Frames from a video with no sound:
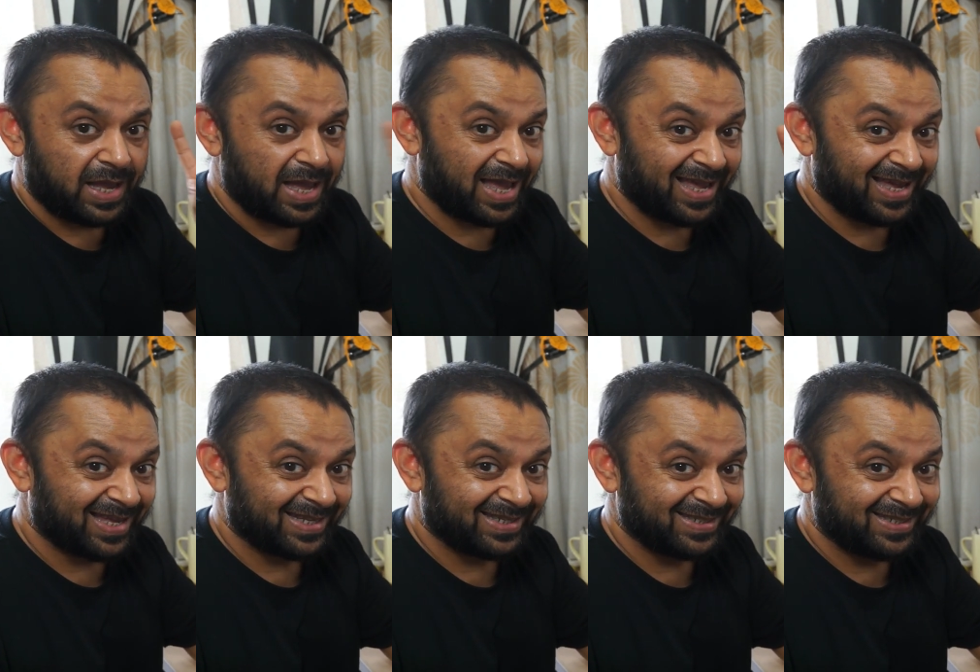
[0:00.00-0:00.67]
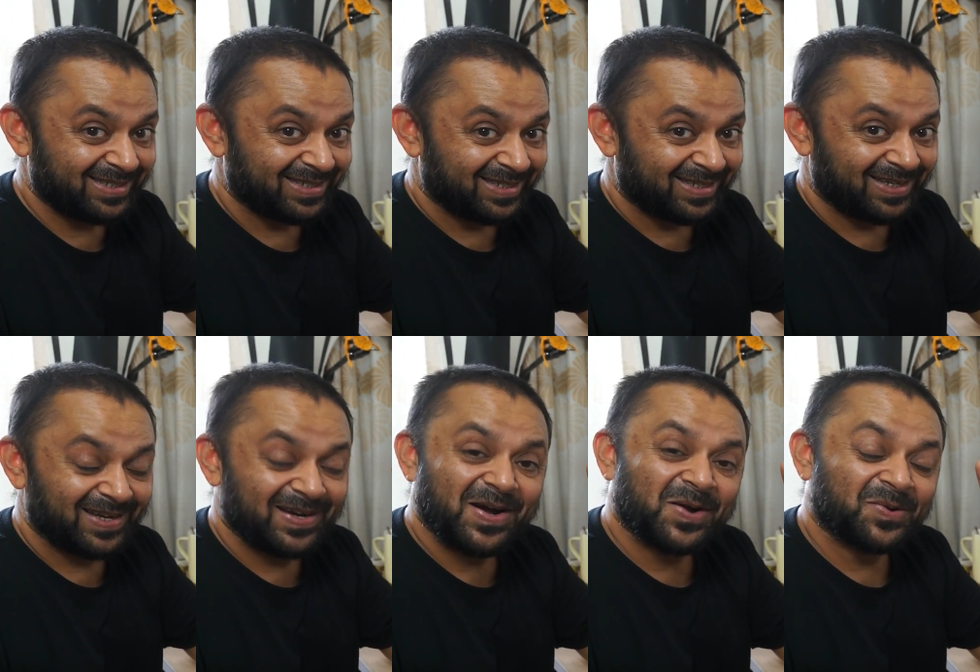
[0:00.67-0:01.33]
and
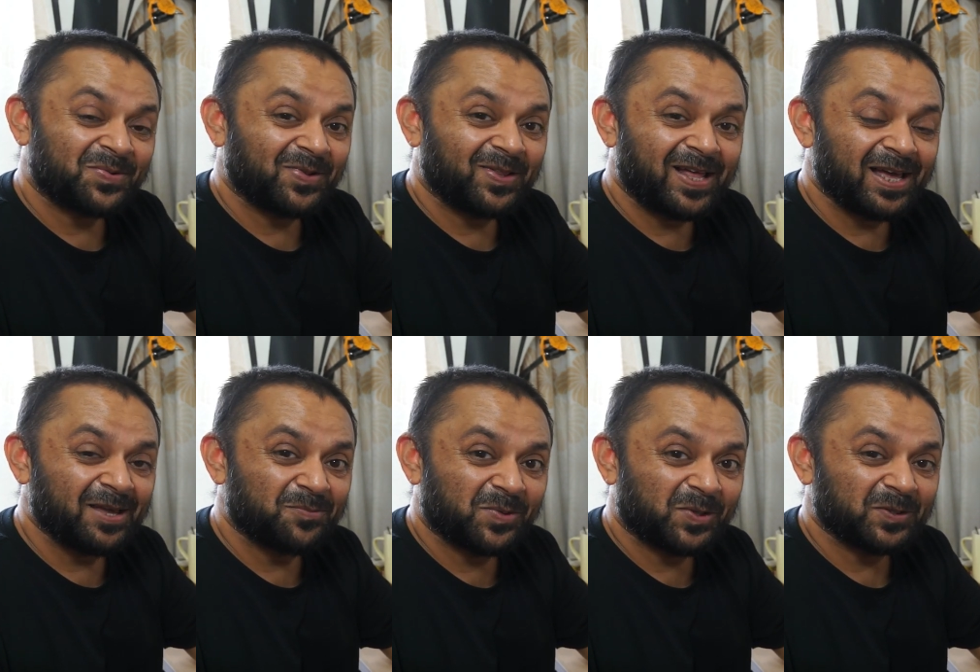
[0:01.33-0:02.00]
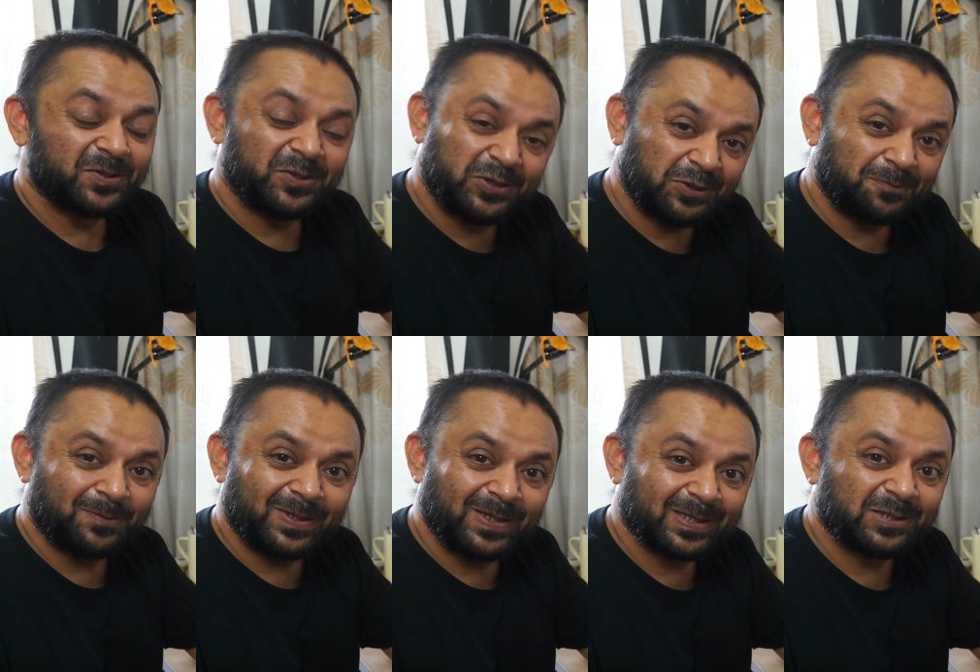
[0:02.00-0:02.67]
a reliable G
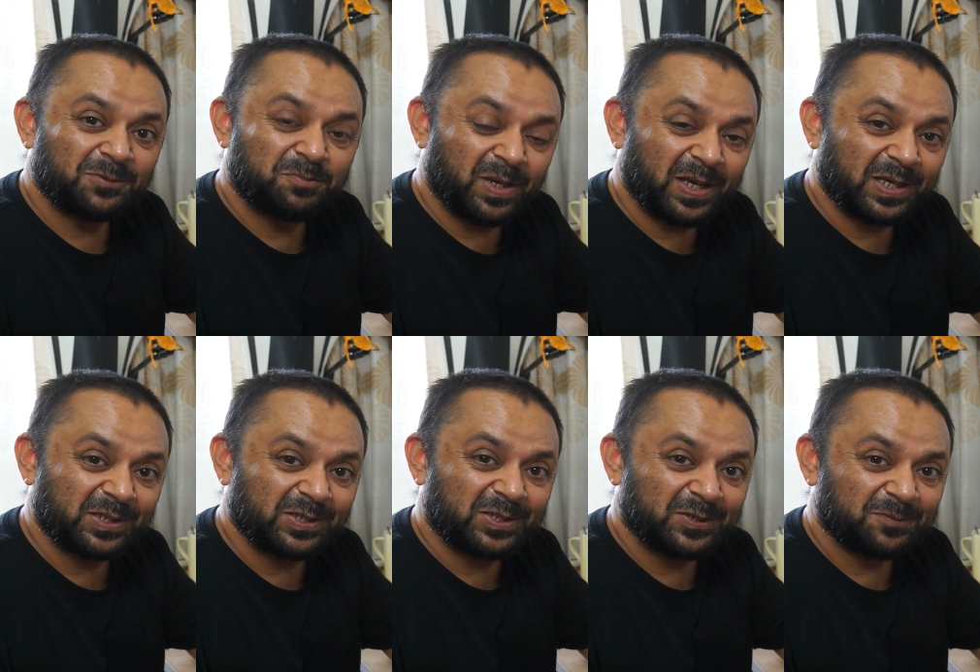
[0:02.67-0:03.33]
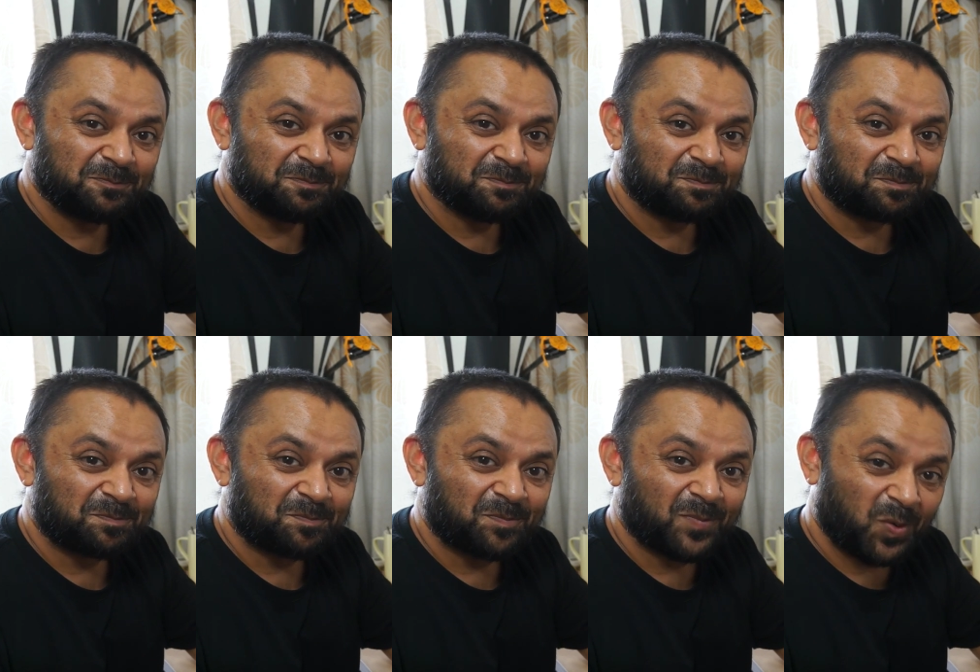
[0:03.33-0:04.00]
P S based
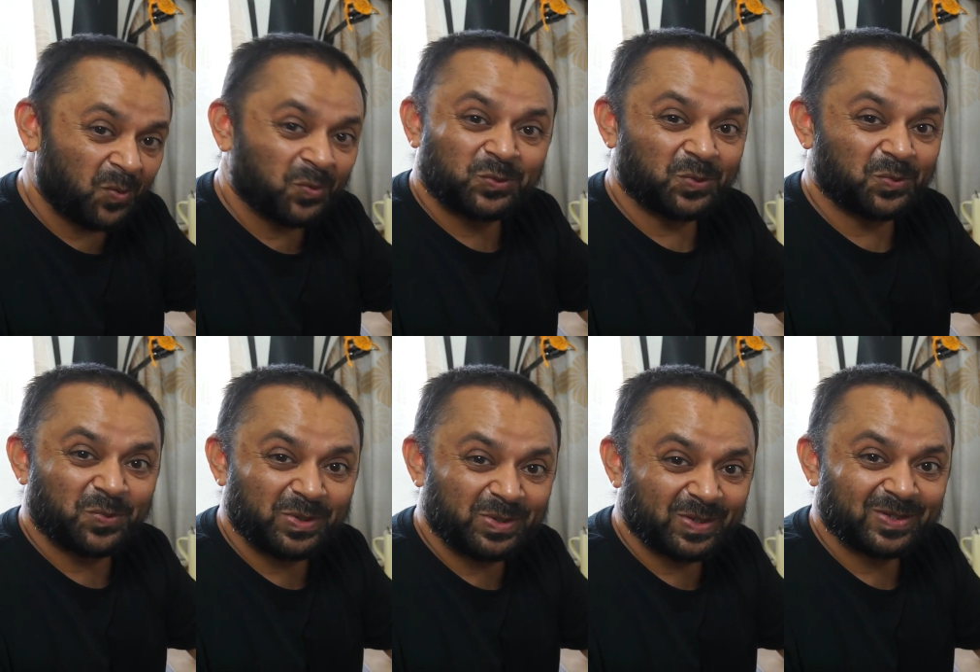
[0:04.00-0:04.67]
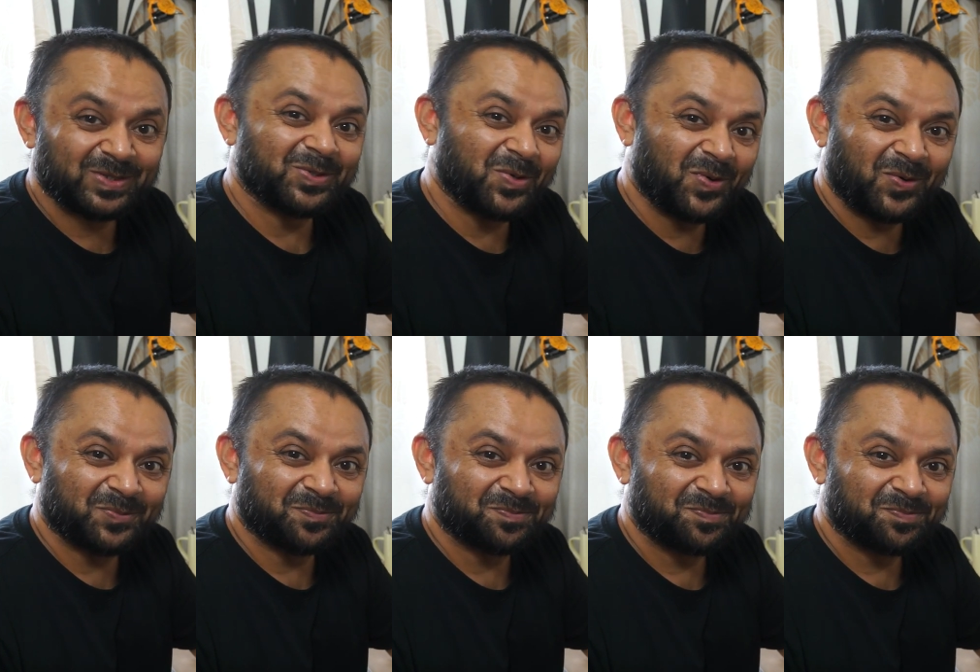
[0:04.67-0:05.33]
auto return to
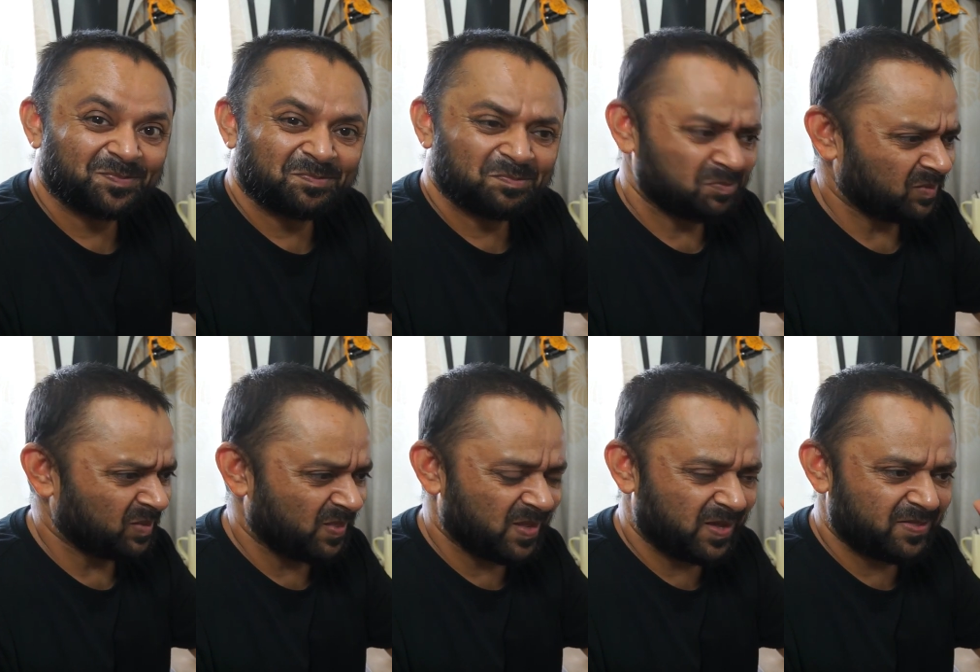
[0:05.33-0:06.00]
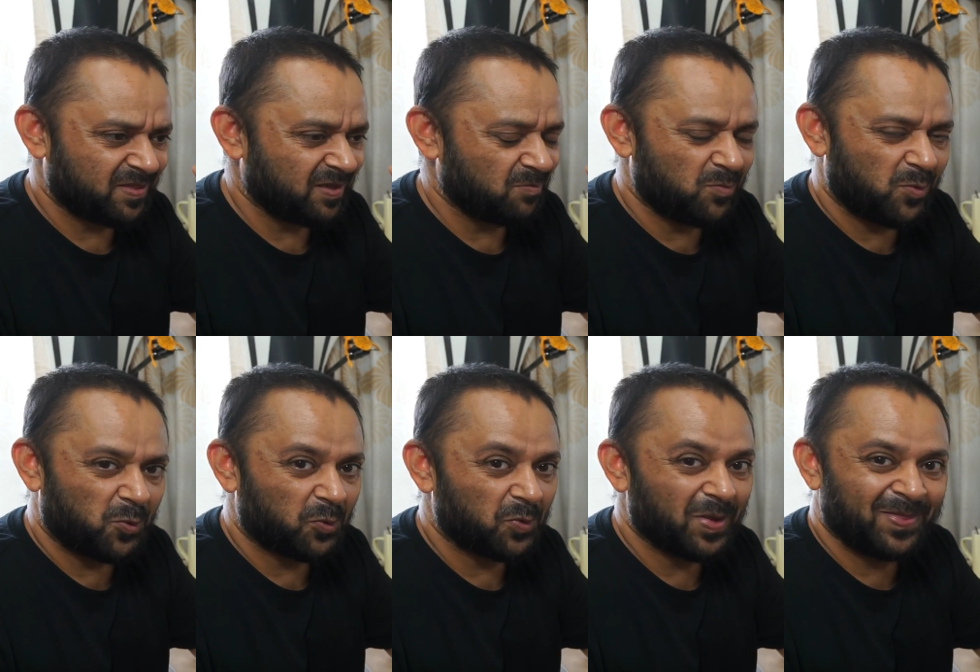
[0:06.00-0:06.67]
home. Nothing
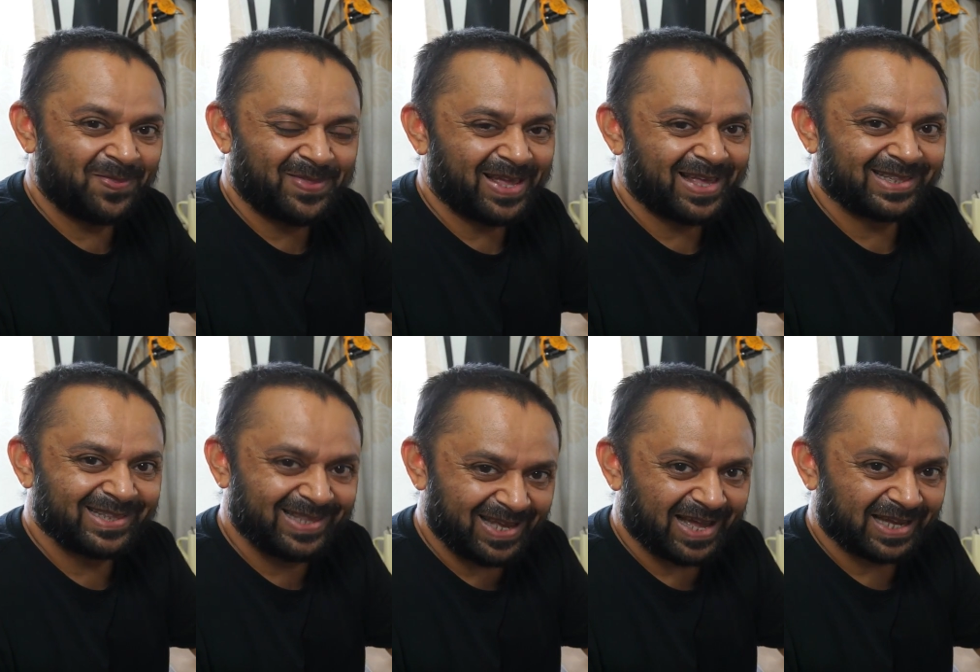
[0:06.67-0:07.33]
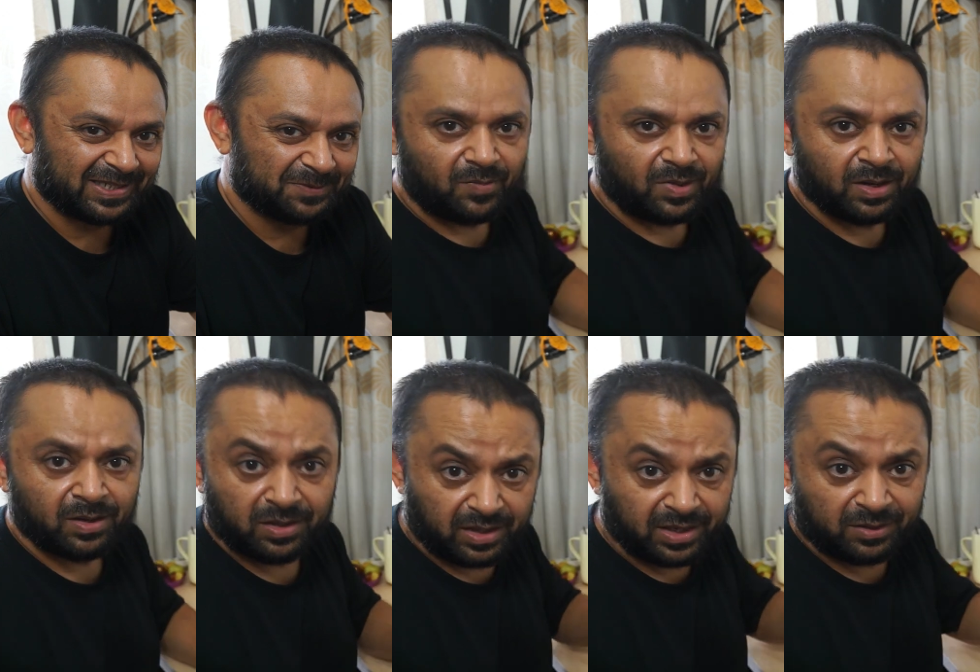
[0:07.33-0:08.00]
more than that.
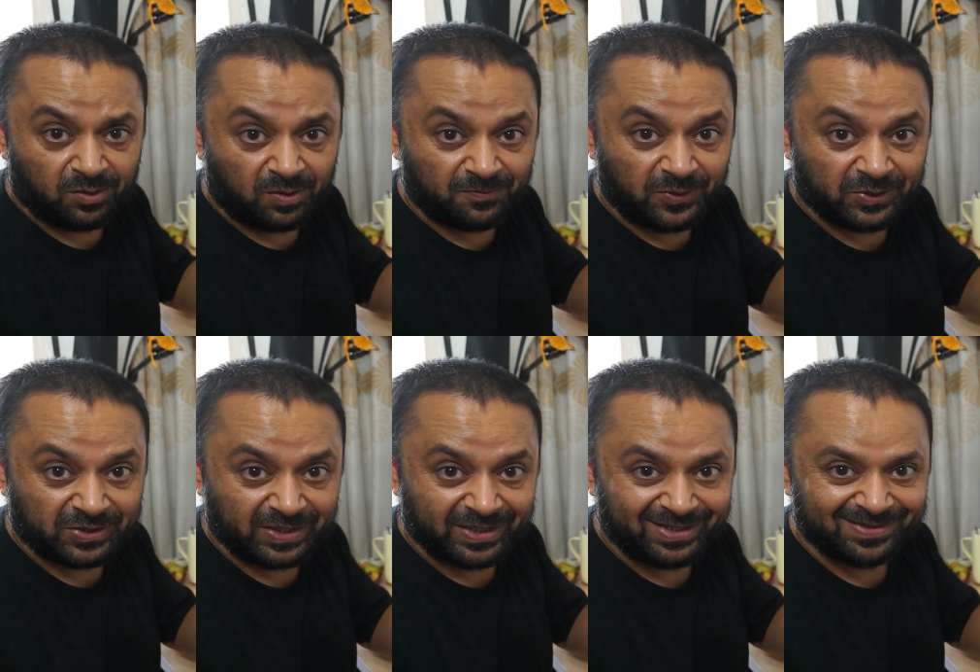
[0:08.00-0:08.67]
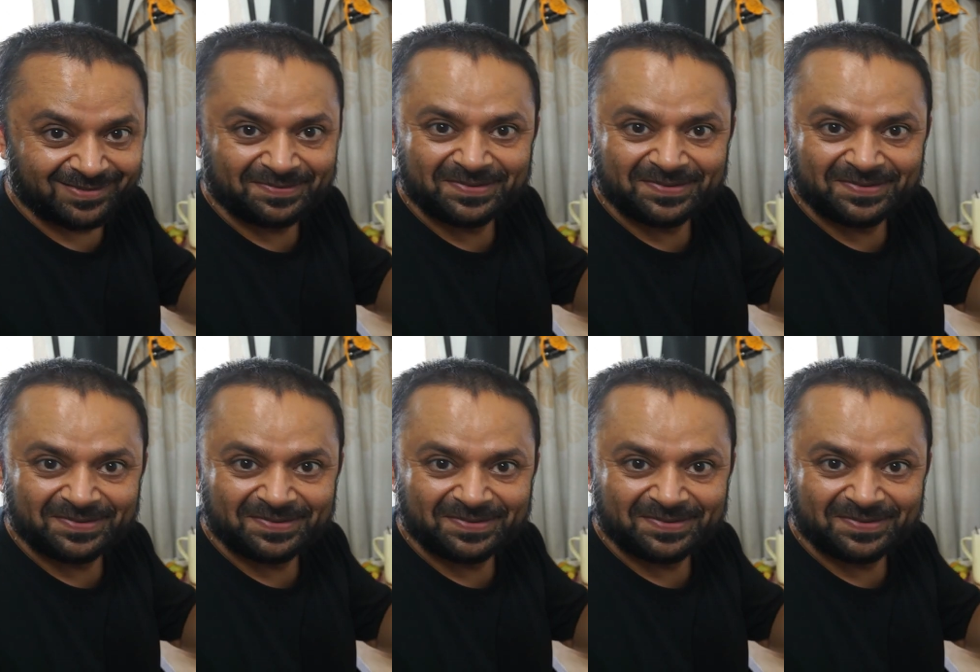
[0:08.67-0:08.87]
And obviously